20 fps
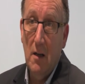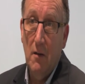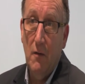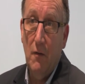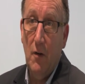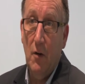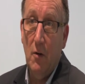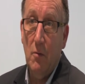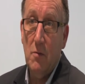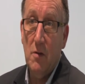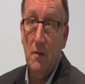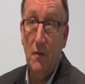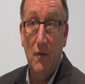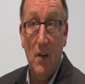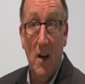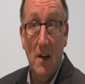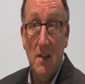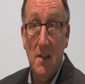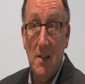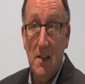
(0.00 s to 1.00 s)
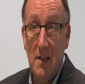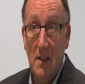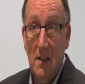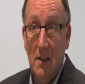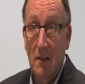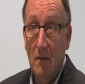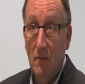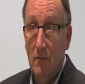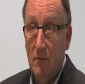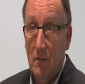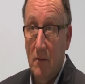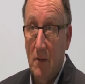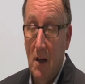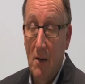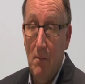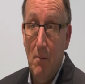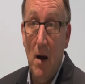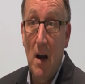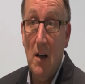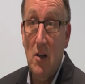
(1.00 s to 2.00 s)
films of fantasy
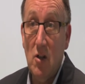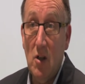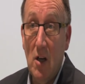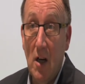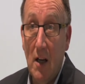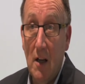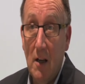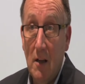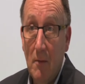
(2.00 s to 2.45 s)
and magic.